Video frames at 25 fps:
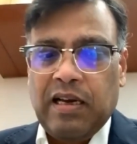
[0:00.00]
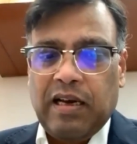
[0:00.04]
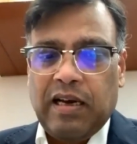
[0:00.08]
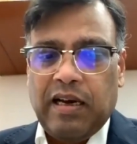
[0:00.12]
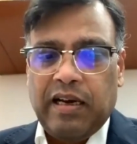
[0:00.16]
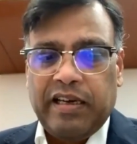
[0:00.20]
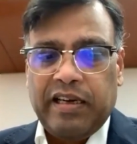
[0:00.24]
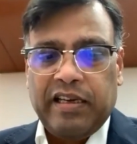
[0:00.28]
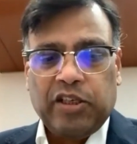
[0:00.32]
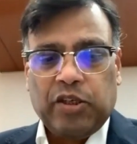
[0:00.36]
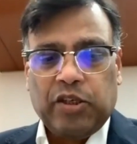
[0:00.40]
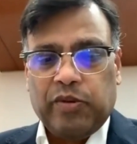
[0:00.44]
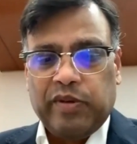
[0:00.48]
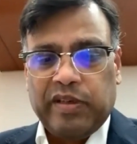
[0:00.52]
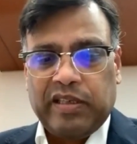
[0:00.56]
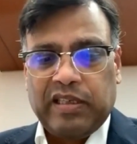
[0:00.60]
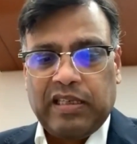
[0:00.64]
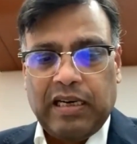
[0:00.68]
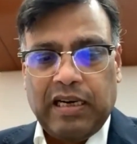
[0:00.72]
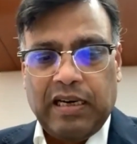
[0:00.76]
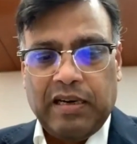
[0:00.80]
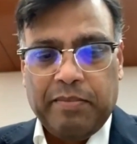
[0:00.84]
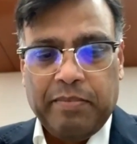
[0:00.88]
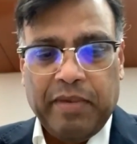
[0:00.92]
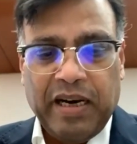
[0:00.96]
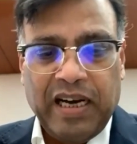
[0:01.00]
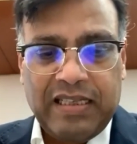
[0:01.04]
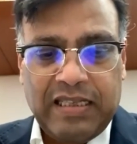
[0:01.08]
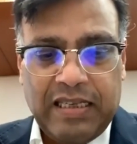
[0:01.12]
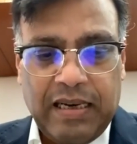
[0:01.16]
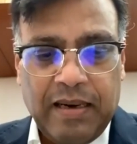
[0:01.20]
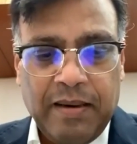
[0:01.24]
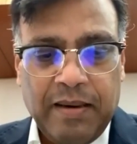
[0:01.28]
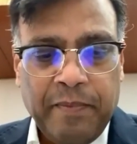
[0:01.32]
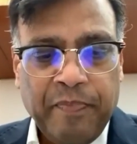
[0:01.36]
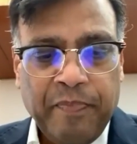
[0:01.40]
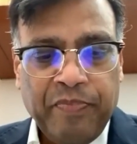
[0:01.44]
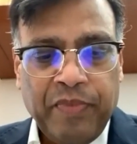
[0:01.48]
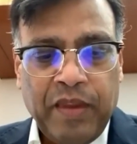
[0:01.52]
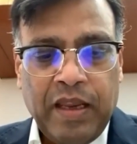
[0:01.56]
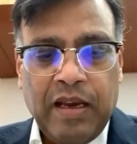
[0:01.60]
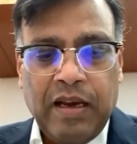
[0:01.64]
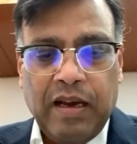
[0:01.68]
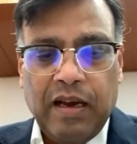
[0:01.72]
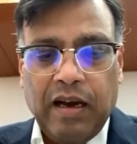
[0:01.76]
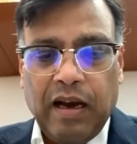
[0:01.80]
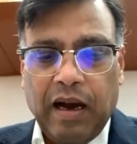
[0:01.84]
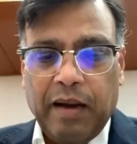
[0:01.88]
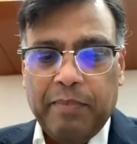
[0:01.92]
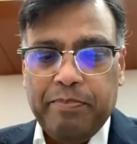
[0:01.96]
in Switzerland, Basel,
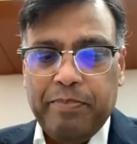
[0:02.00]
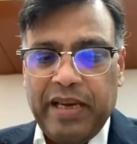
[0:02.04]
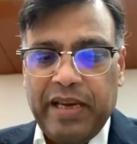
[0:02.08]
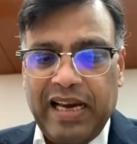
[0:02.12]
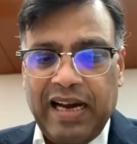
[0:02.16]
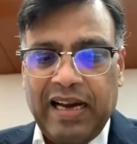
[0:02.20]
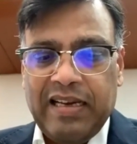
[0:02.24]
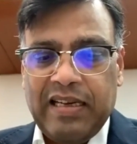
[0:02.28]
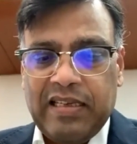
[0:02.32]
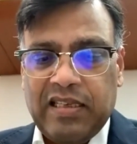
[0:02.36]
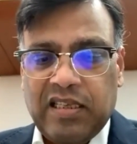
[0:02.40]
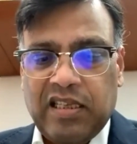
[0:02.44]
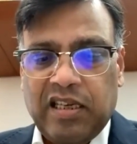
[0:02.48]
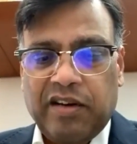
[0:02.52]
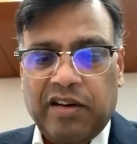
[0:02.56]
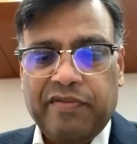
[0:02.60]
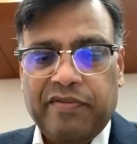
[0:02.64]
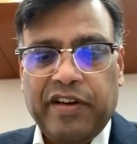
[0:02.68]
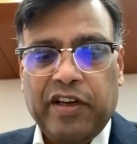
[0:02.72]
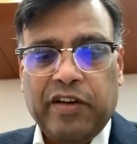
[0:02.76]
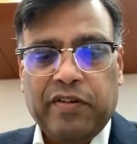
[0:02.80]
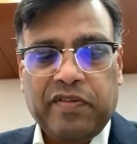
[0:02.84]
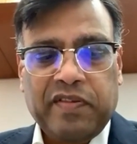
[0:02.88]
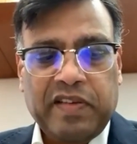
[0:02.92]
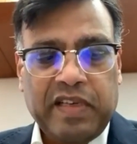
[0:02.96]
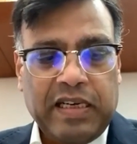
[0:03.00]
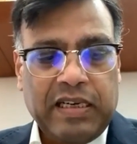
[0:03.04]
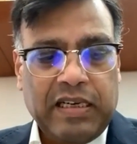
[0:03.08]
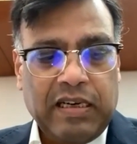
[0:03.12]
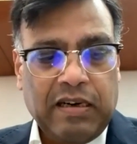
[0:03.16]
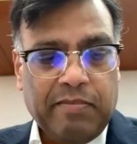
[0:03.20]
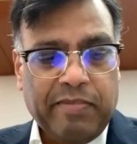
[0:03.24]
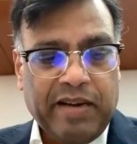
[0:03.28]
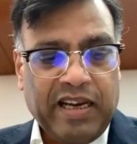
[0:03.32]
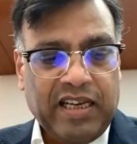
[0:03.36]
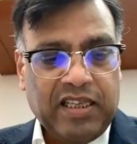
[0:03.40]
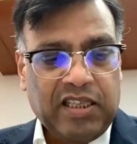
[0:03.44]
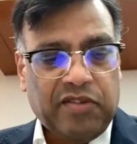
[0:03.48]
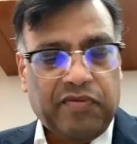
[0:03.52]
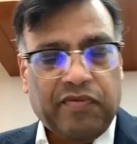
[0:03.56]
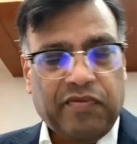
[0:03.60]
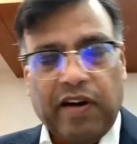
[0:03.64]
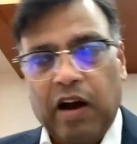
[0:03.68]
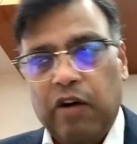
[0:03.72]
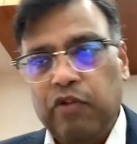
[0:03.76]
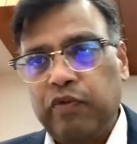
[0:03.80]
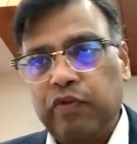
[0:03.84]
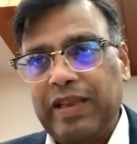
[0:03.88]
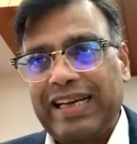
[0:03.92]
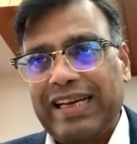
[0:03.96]
BIS survey of central banks
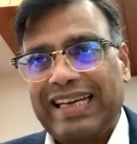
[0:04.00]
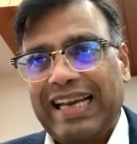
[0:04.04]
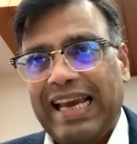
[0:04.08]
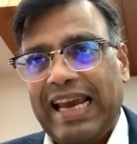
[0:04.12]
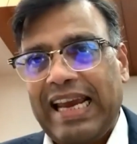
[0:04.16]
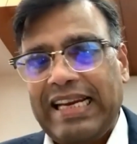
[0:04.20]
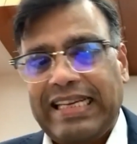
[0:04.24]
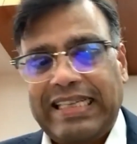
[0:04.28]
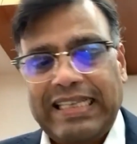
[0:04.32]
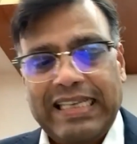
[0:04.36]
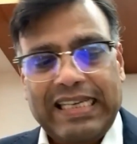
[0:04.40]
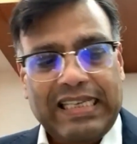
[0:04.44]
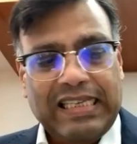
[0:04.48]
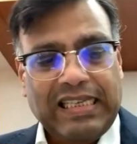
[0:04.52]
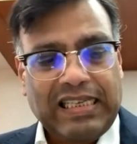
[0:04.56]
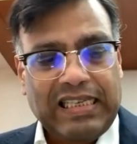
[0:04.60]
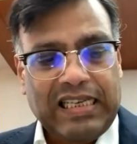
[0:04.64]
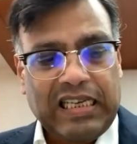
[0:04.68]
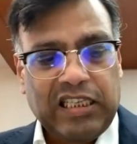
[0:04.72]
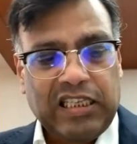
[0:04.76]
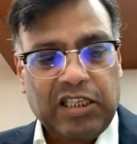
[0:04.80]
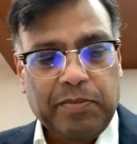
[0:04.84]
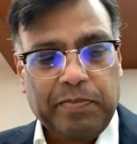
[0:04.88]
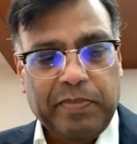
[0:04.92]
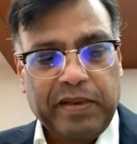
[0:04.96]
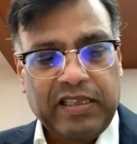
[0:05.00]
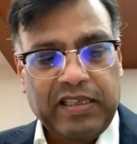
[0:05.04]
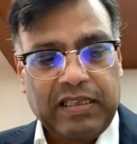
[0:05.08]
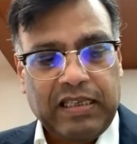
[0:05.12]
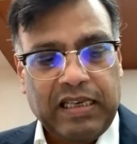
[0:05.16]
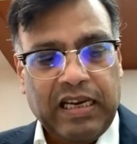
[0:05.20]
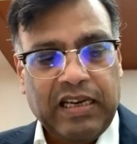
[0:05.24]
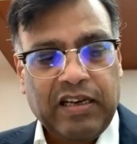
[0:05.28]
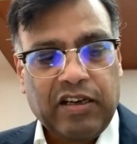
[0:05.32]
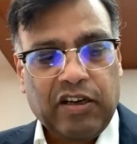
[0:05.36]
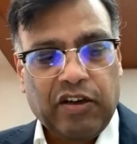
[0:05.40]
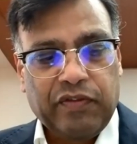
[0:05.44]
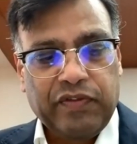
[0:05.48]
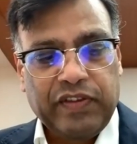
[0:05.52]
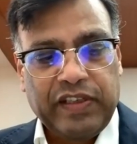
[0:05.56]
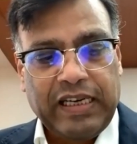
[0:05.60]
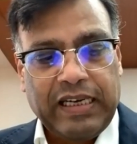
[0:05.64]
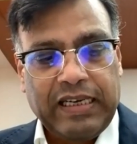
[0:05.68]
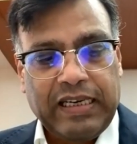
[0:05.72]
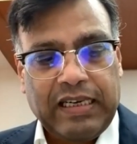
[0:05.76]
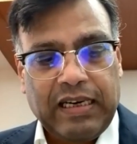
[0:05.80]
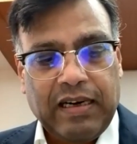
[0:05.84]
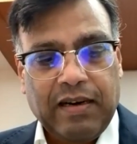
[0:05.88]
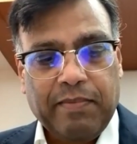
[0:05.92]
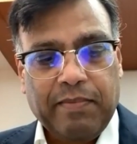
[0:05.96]
found that 86% of
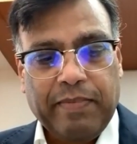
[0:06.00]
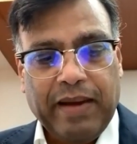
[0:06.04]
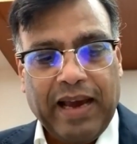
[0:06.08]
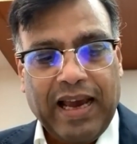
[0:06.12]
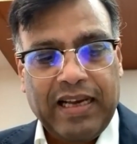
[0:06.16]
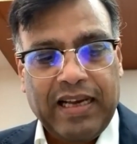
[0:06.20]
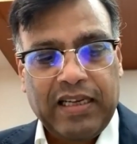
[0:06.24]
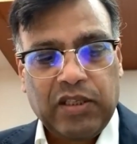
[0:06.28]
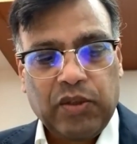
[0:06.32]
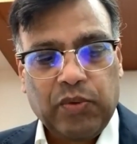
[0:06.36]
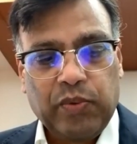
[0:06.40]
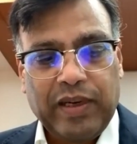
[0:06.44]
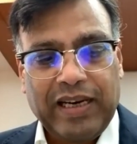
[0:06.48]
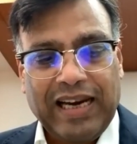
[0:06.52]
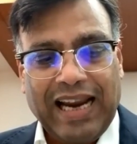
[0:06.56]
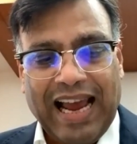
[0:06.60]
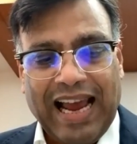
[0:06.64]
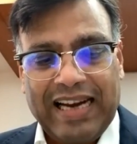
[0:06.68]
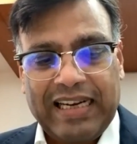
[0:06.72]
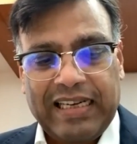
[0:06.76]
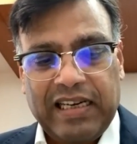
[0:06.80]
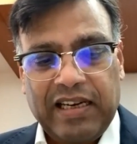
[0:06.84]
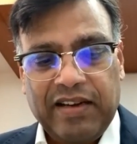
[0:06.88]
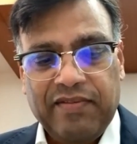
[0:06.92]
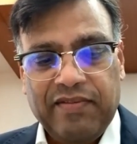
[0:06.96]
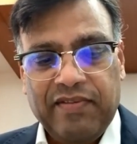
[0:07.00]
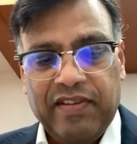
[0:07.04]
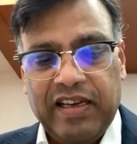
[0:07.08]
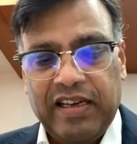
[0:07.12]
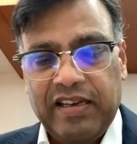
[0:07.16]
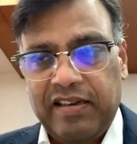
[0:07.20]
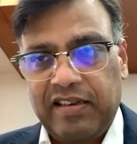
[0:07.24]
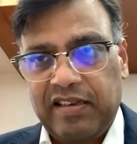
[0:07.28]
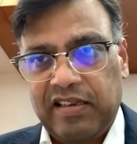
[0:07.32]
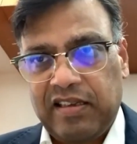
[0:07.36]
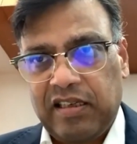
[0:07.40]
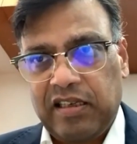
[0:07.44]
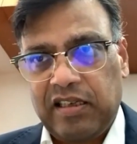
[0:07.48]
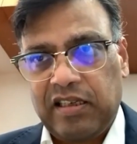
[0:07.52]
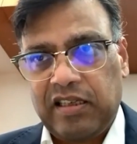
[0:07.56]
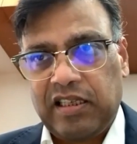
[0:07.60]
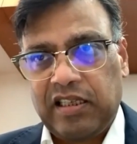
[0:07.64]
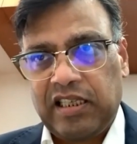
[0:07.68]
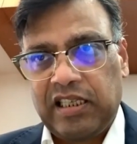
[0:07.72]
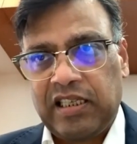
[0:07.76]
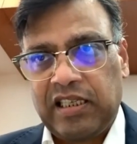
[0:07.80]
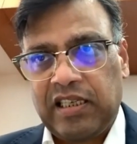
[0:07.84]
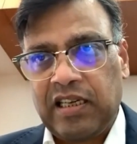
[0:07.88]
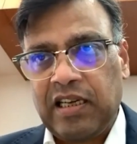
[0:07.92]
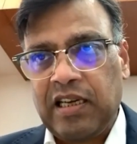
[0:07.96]
central banks were actively
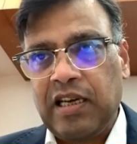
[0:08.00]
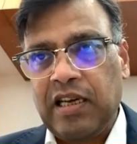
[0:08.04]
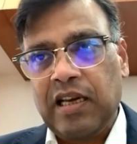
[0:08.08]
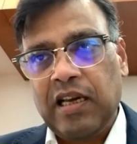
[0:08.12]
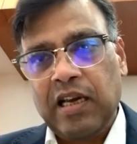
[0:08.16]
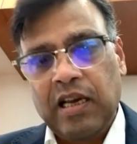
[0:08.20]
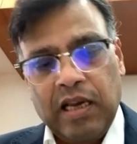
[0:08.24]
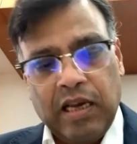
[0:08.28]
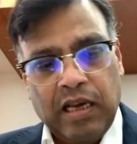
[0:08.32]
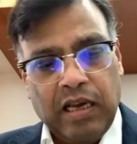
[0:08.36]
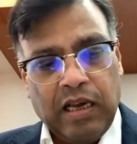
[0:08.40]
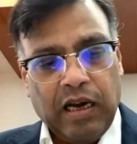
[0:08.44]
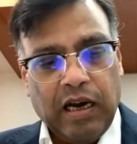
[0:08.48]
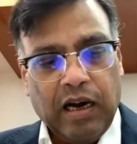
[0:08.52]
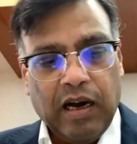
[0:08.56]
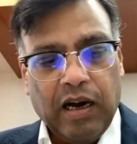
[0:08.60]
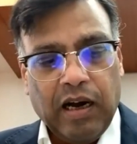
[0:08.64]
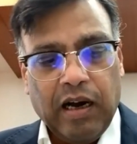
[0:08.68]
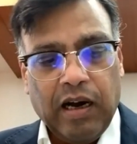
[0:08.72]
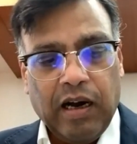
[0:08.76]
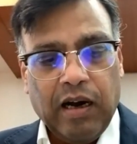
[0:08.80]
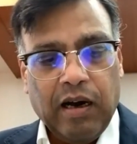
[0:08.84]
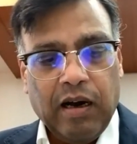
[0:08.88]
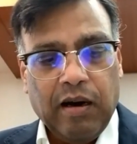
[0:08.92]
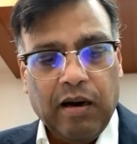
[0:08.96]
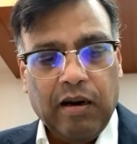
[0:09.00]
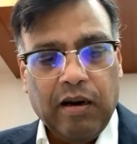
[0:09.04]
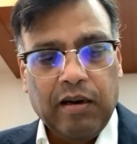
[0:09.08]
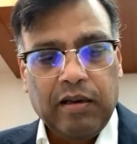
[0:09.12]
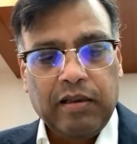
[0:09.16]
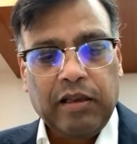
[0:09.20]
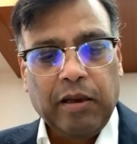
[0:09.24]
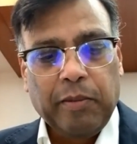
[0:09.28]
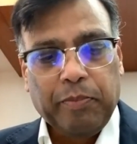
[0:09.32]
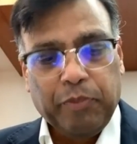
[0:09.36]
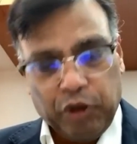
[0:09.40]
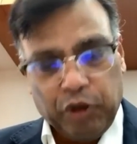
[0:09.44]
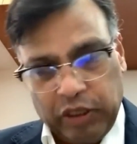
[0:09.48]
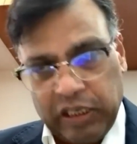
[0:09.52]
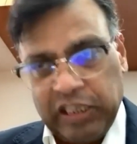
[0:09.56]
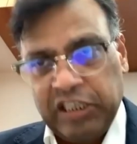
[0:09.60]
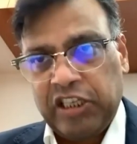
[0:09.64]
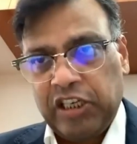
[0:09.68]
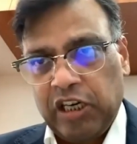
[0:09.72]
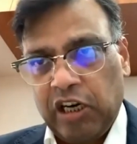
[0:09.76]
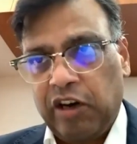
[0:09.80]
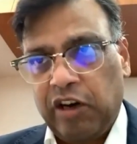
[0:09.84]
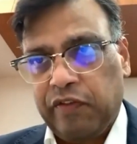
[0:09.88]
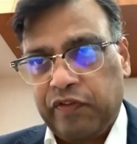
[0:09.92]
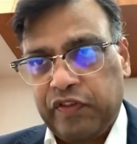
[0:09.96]
researching the
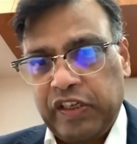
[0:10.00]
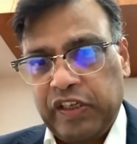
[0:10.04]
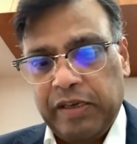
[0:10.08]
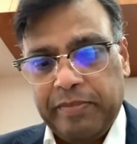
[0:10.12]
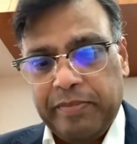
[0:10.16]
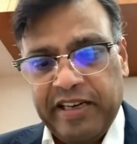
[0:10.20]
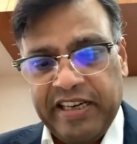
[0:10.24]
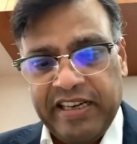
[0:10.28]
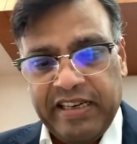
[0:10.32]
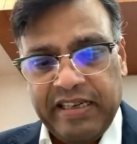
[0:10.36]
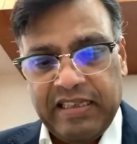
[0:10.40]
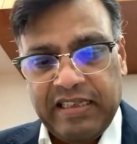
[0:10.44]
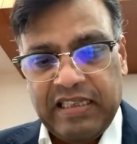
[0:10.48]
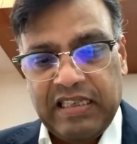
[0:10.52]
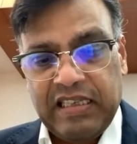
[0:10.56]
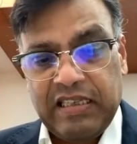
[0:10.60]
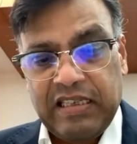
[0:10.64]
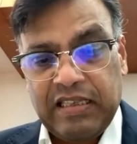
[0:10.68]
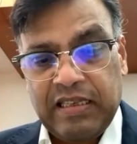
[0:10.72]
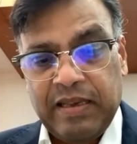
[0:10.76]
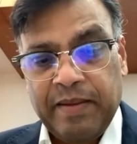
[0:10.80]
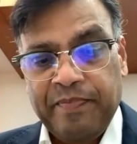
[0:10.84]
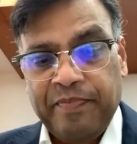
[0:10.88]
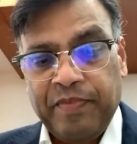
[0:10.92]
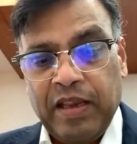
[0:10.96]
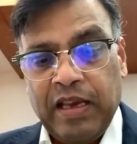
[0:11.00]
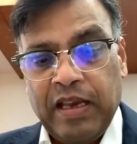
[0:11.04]
potential of CBDCs.